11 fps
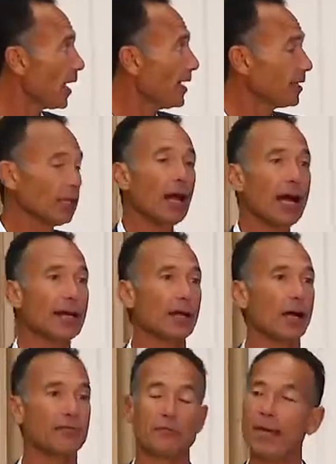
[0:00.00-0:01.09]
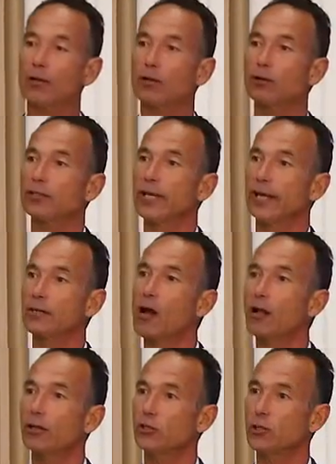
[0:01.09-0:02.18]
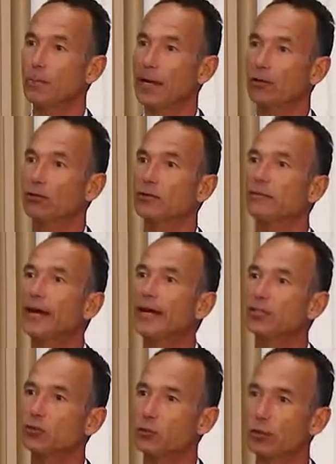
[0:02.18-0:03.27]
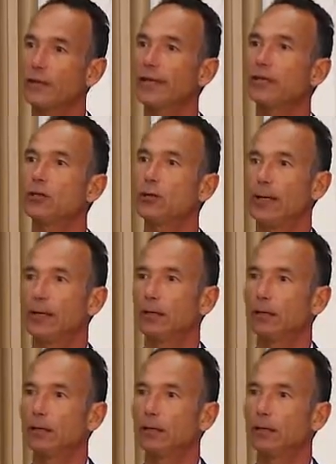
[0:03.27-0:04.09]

a lot of medical technology, medical devices. What are they doing?